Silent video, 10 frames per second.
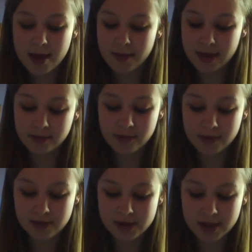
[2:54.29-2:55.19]
but then
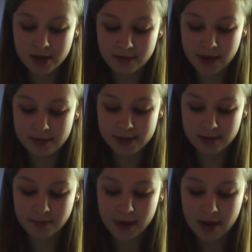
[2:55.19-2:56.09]
reveals she could have helped
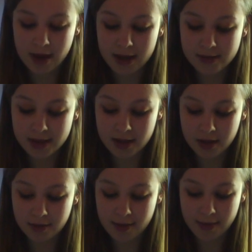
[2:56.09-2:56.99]
him if she
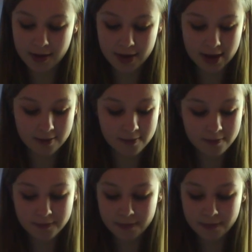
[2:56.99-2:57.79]
knew about him,